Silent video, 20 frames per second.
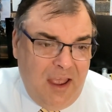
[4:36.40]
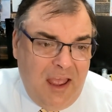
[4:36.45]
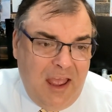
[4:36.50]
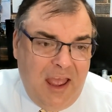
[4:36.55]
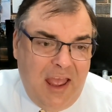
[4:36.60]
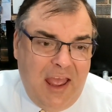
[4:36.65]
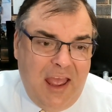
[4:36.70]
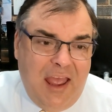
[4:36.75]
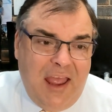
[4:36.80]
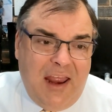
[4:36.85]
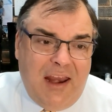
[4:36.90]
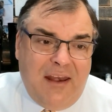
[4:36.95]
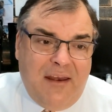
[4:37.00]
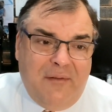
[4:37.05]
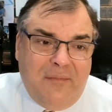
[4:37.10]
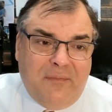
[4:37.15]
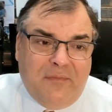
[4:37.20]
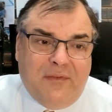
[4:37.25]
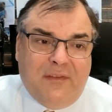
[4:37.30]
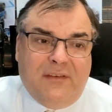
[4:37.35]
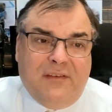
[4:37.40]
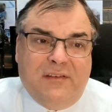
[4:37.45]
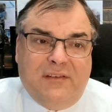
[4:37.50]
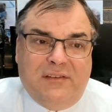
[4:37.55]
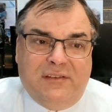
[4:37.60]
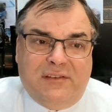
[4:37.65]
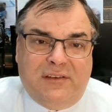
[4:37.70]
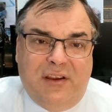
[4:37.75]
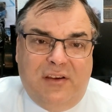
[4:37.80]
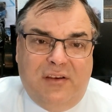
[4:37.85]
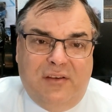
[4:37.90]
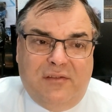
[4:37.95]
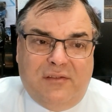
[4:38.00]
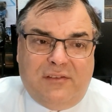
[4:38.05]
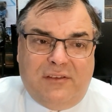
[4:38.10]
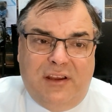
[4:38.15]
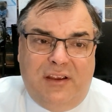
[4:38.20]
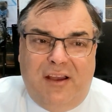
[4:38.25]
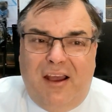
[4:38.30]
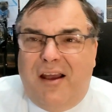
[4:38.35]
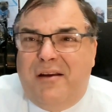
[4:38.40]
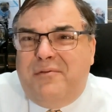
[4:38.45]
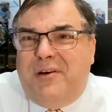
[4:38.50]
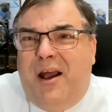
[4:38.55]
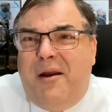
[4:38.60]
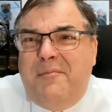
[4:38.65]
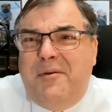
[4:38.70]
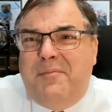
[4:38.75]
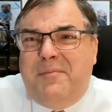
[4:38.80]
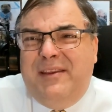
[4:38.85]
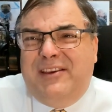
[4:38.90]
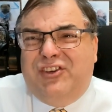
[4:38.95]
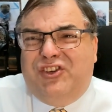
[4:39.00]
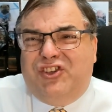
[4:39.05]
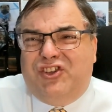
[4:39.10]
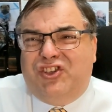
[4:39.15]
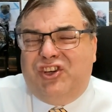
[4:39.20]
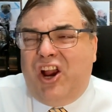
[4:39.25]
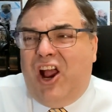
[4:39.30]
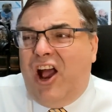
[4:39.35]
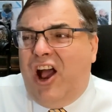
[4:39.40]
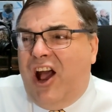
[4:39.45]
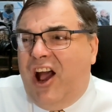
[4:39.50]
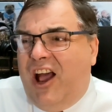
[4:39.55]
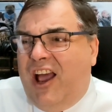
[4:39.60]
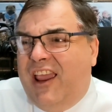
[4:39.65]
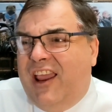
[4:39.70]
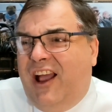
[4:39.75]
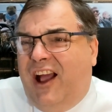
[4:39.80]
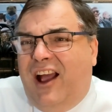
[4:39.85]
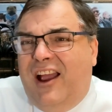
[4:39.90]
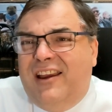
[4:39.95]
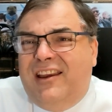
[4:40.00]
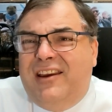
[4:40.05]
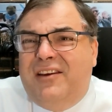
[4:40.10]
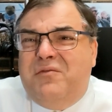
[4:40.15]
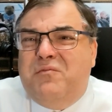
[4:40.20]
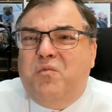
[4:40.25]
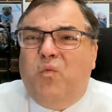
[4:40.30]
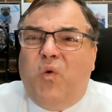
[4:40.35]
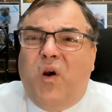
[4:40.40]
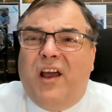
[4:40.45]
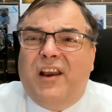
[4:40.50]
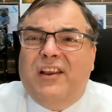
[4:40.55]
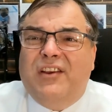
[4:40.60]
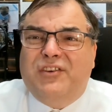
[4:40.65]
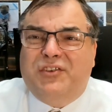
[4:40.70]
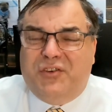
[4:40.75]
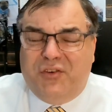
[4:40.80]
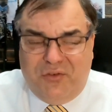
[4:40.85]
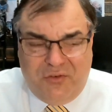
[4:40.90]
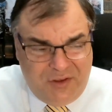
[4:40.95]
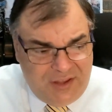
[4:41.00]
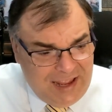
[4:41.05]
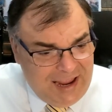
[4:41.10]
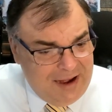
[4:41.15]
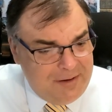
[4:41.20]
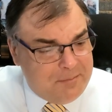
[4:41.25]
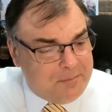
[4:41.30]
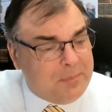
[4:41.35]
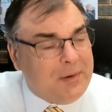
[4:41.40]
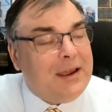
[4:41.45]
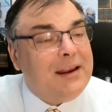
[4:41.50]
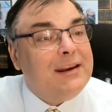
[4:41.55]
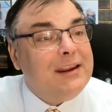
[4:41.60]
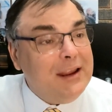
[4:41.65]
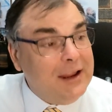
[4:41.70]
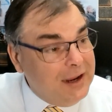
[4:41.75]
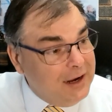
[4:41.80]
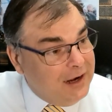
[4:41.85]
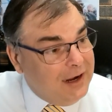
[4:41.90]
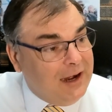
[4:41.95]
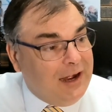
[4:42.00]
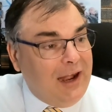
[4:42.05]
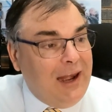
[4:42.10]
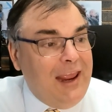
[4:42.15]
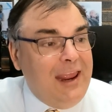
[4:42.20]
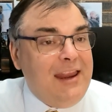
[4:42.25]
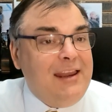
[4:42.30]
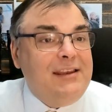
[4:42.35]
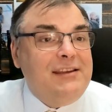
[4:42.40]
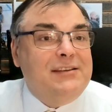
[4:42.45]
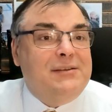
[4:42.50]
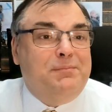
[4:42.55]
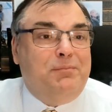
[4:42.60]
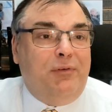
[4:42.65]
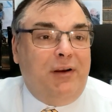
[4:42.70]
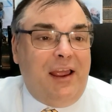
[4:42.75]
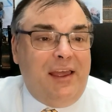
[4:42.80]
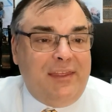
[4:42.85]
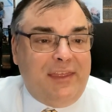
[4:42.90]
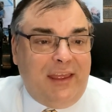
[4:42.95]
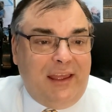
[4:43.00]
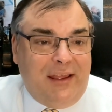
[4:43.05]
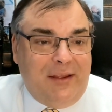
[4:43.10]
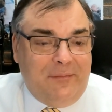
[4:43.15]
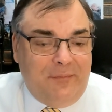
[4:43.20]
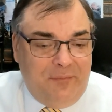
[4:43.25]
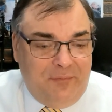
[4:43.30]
and so, so I'm a bit shy. I didn't want to do that, but Glenn's brother,